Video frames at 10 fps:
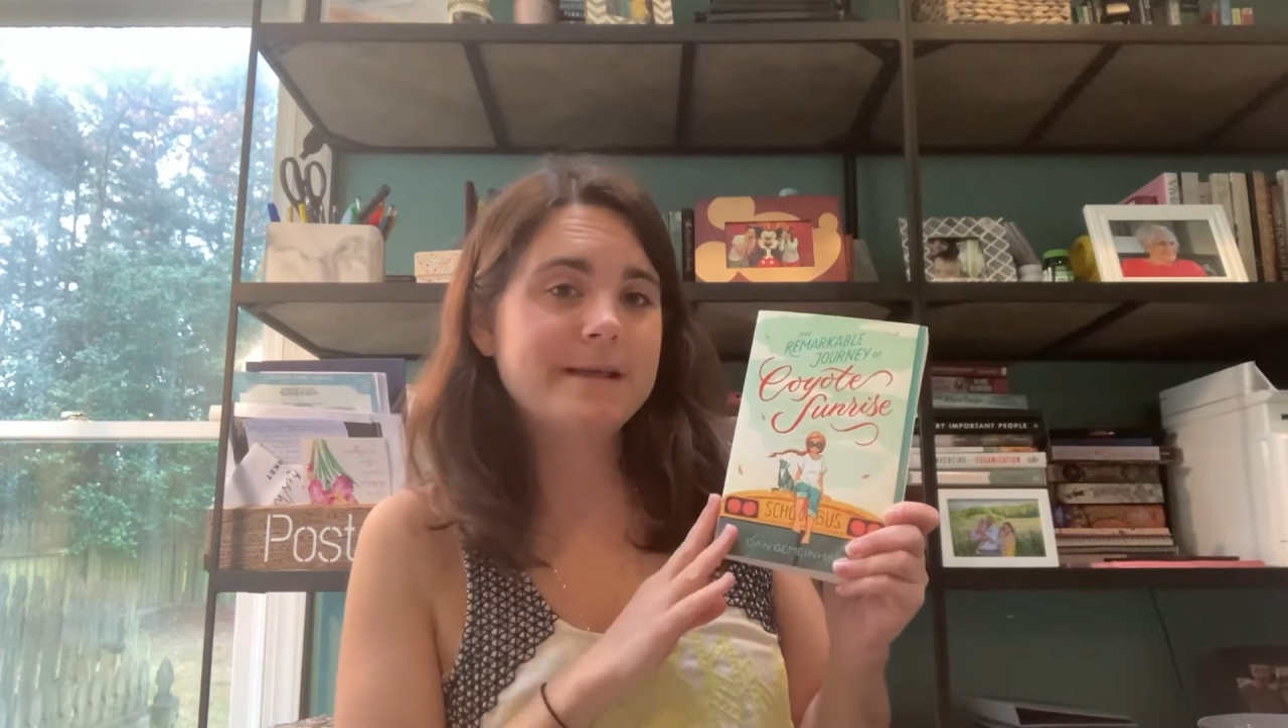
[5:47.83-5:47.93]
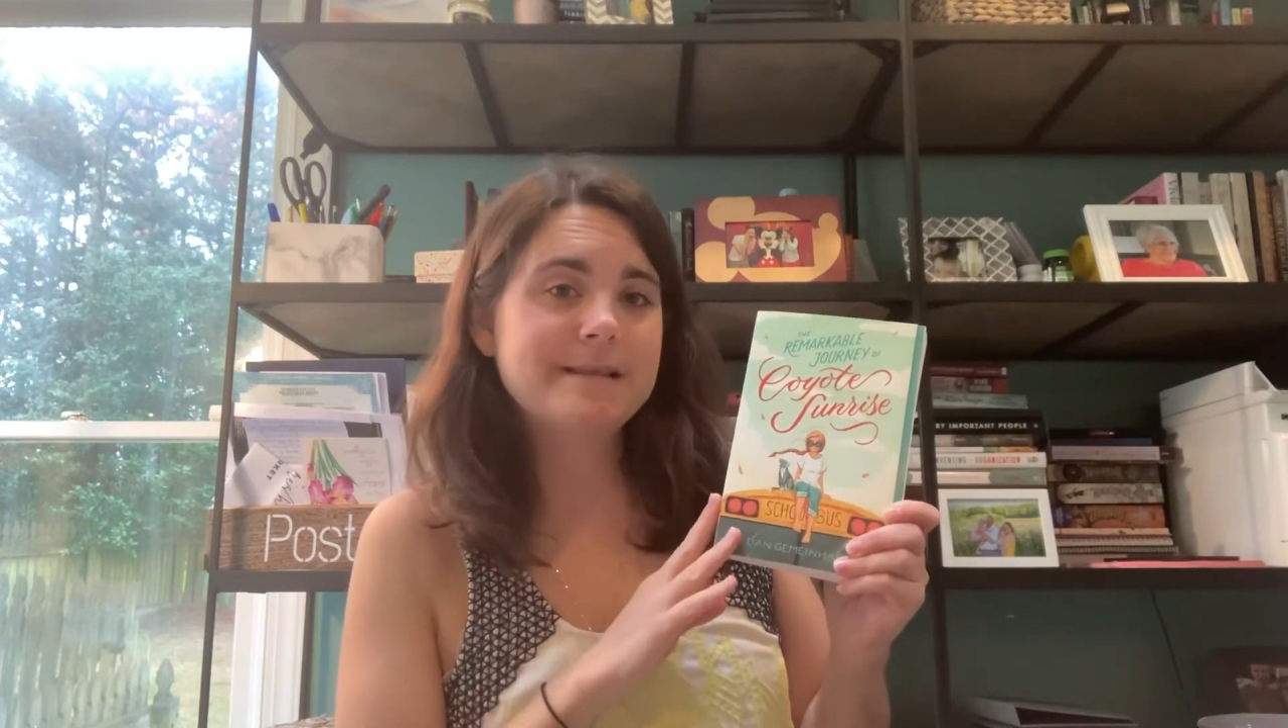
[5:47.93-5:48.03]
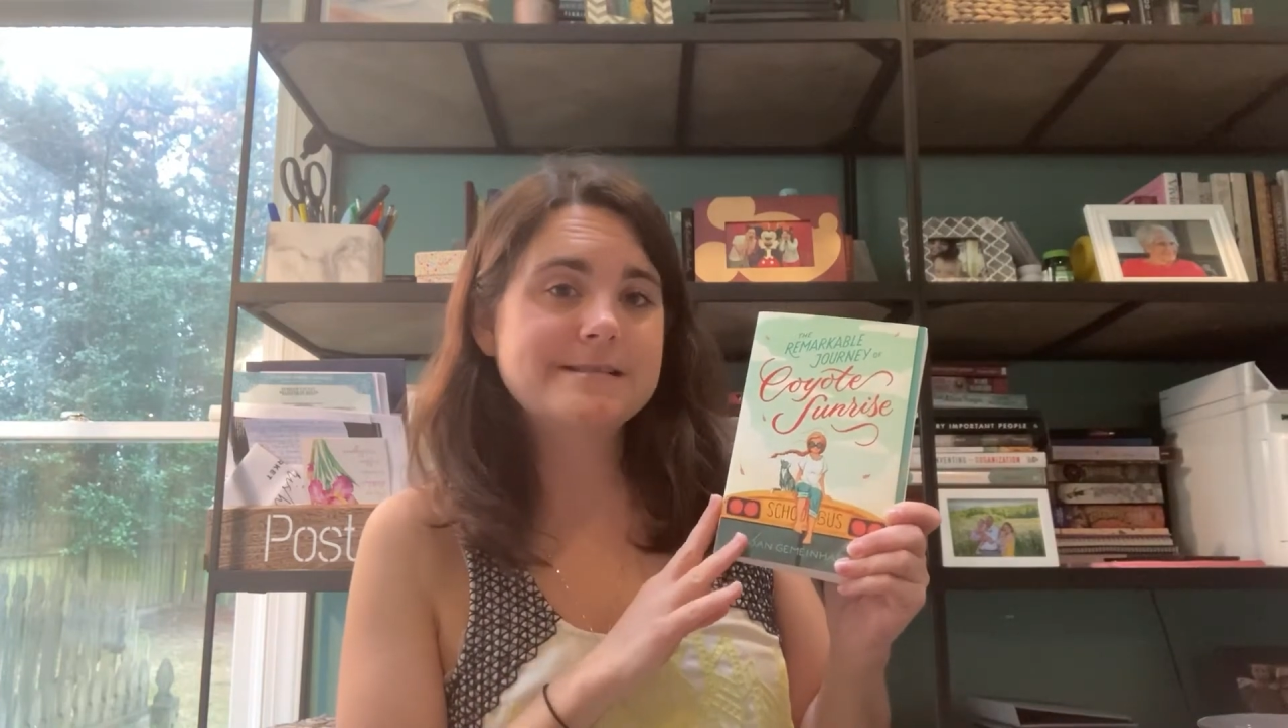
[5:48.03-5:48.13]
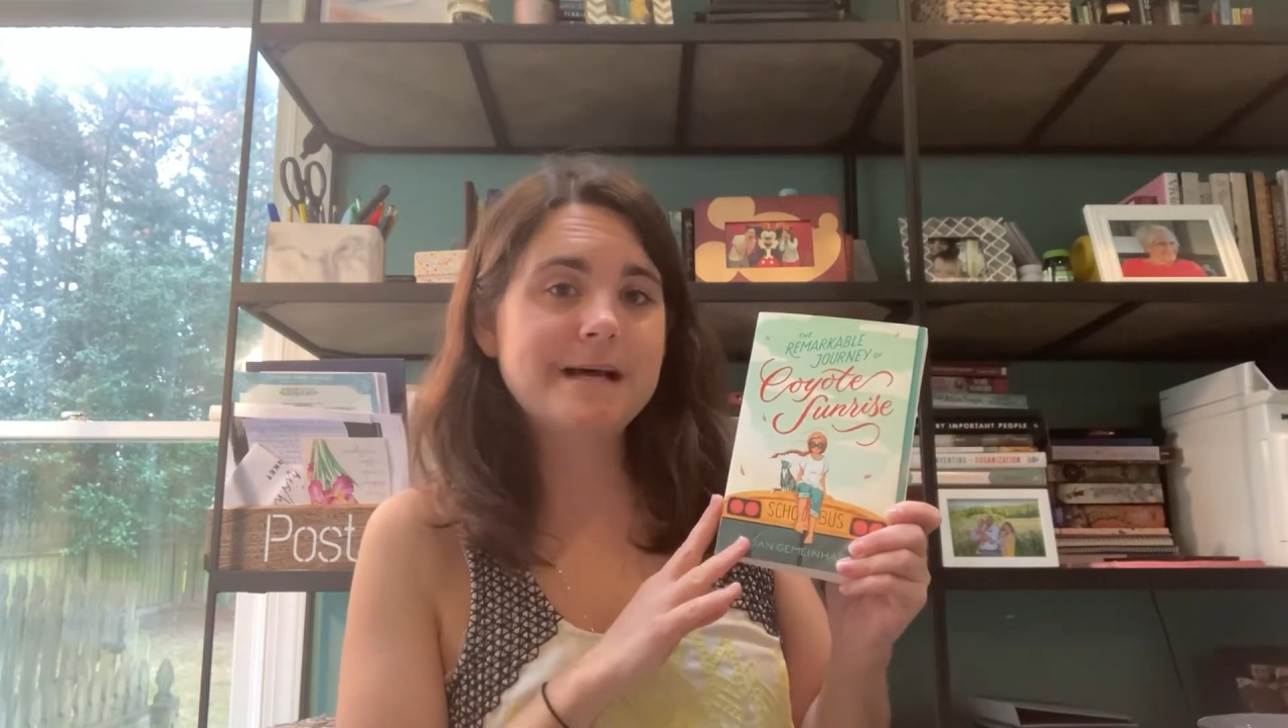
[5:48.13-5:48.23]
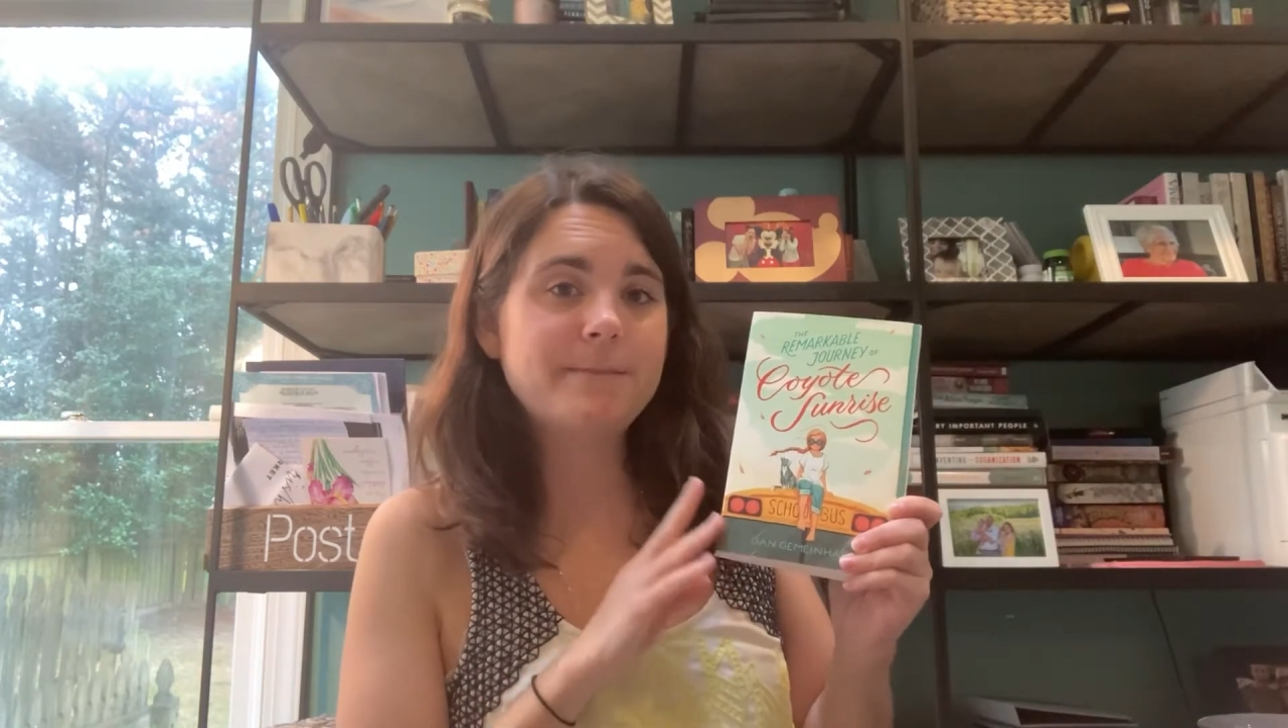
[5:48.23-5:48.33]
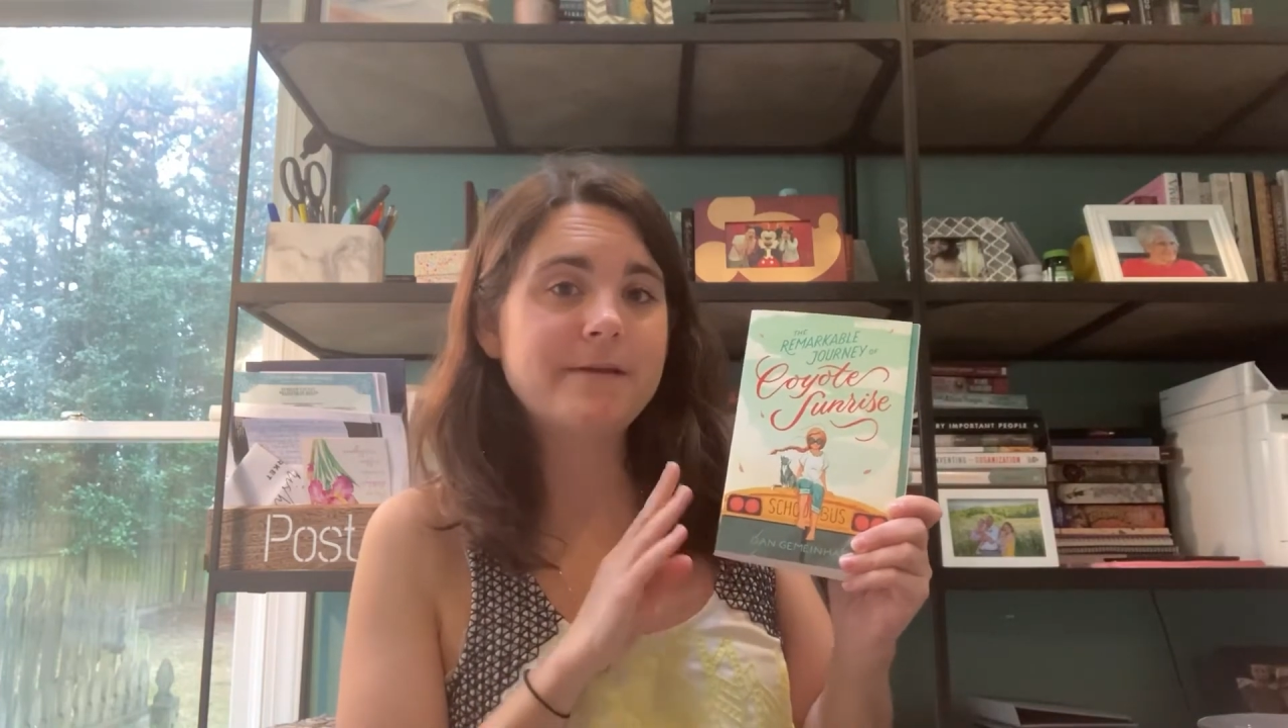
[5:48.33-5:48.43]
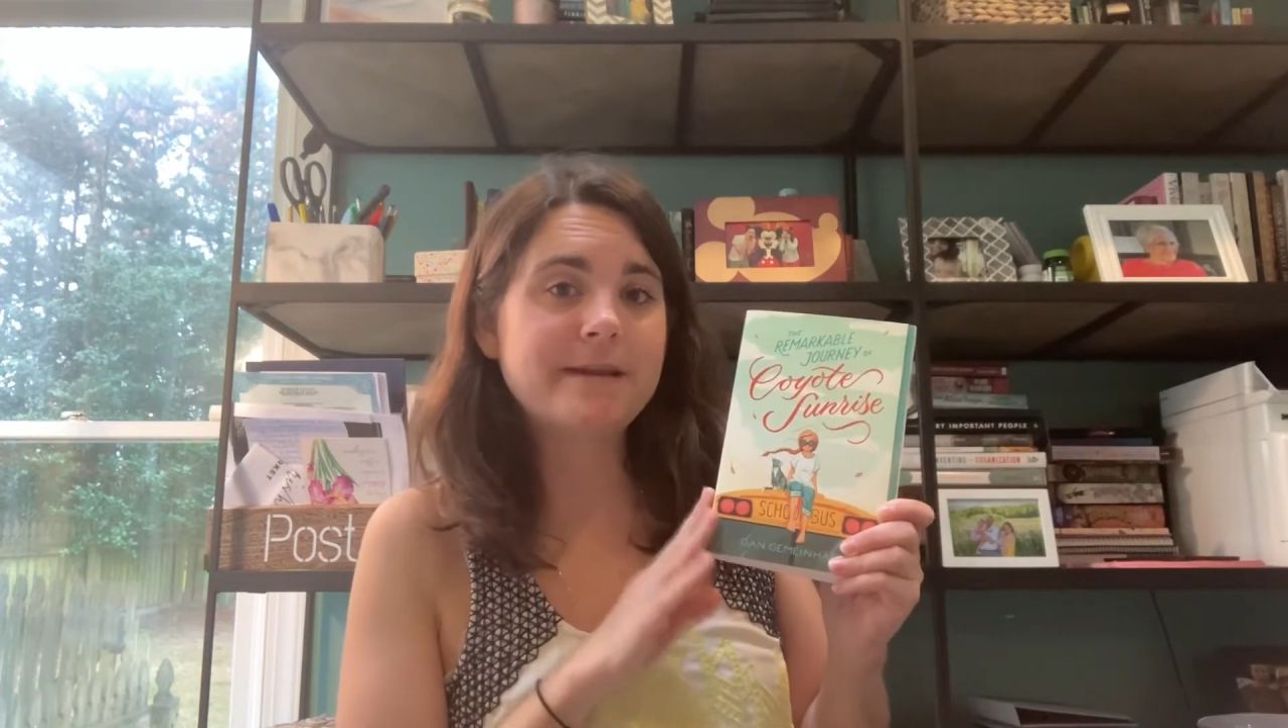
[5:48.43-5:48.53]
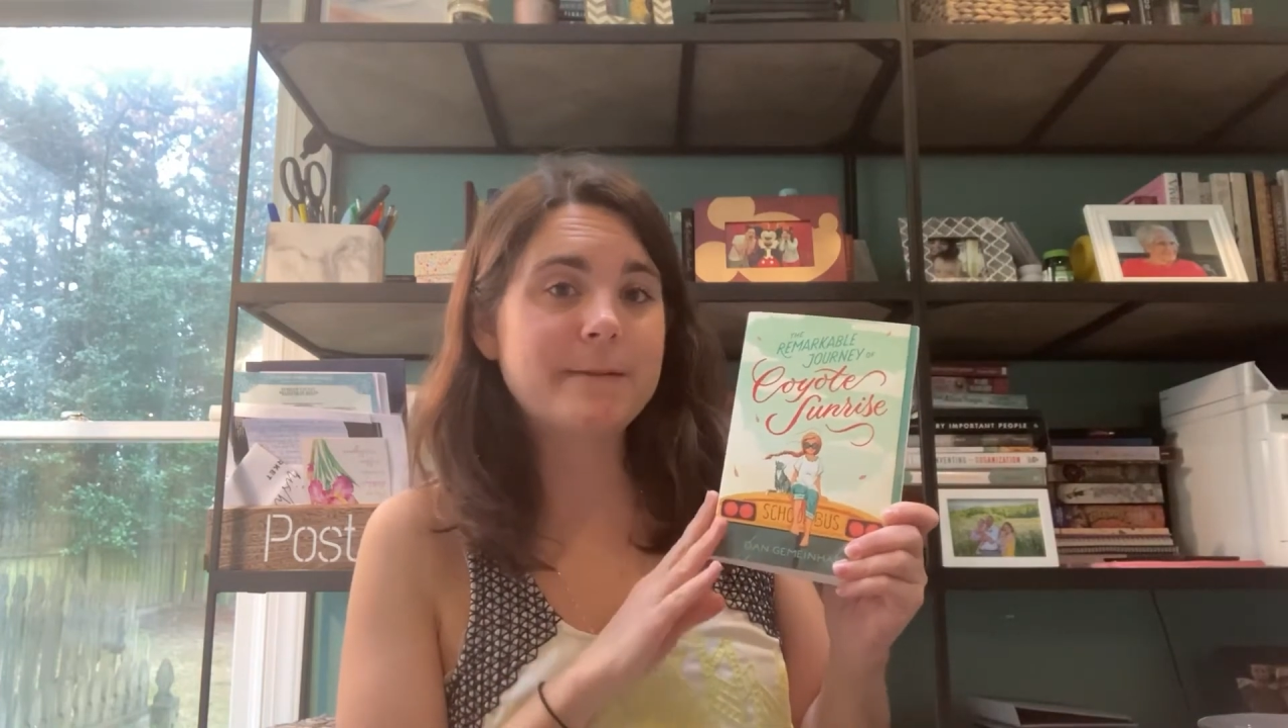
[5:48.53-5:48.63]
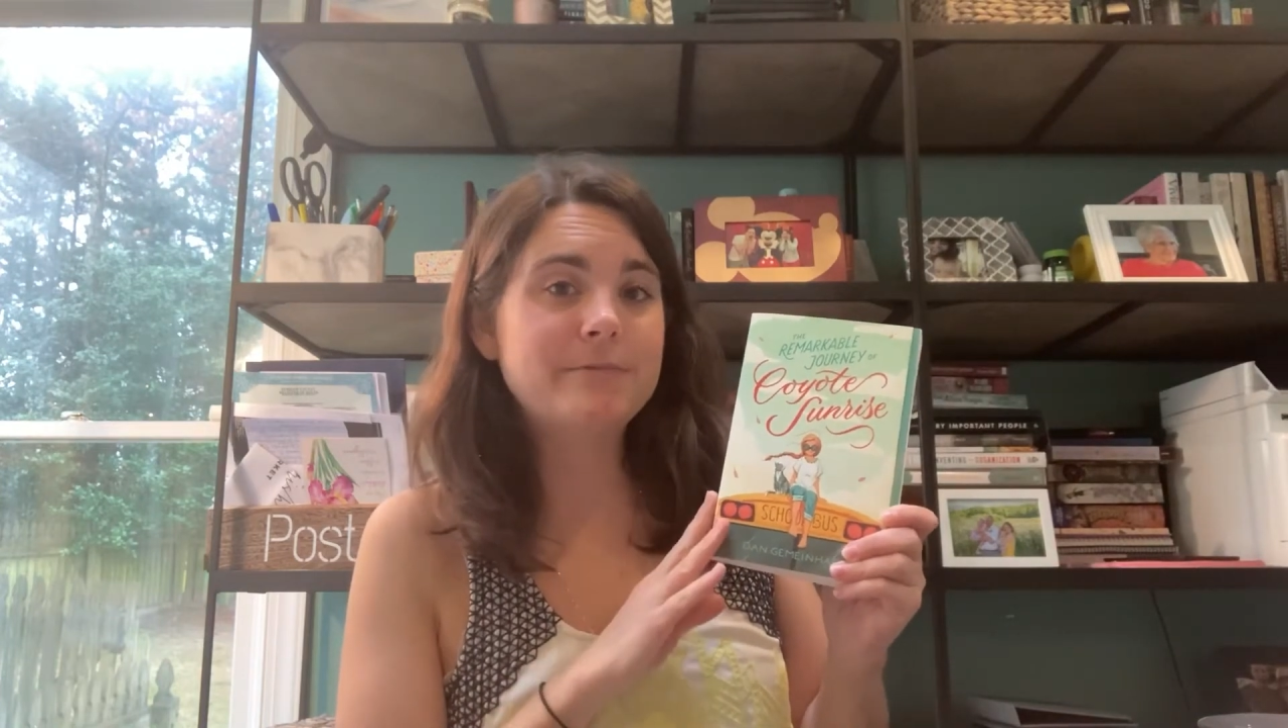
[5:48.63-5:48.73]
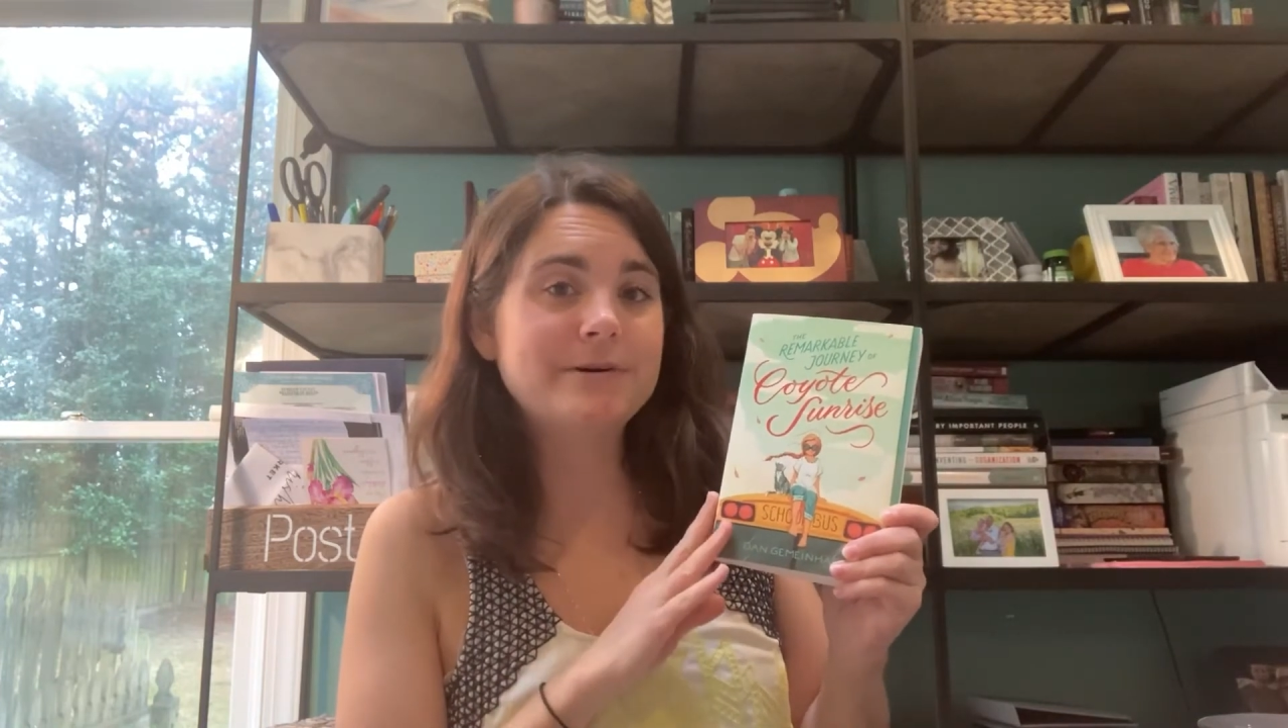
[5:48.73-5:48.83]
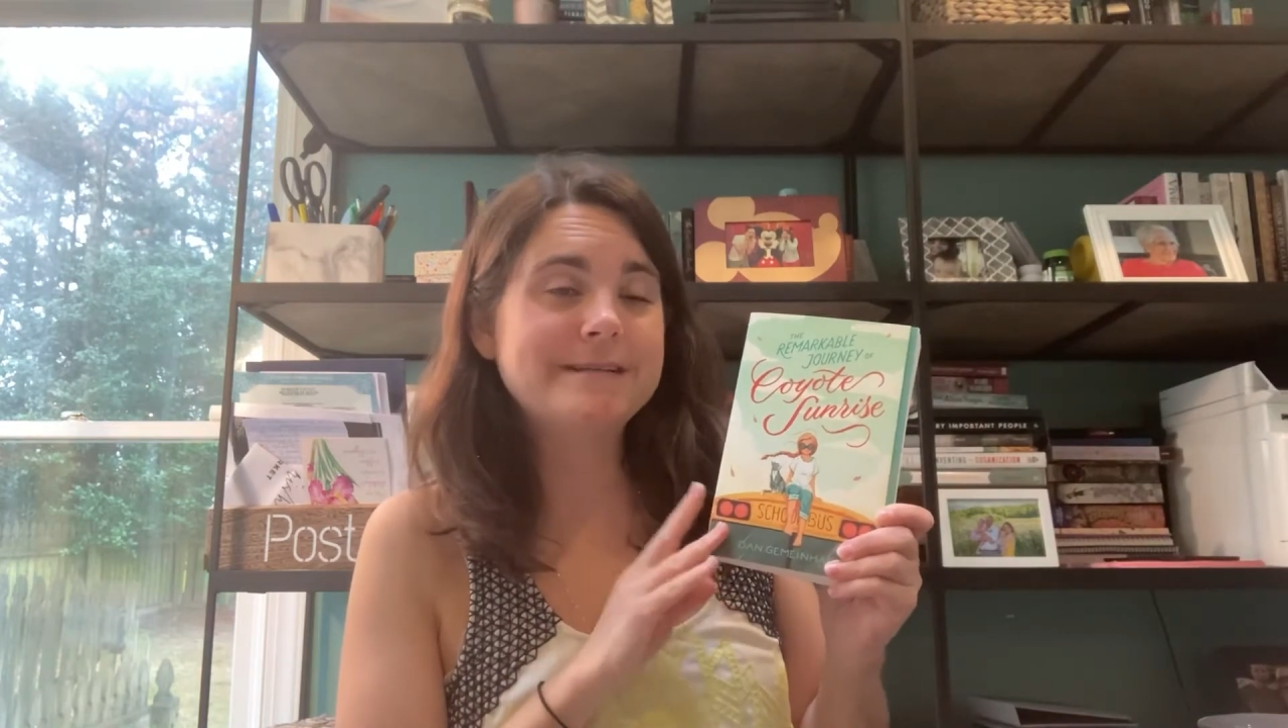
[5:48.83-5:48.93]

this up and then I put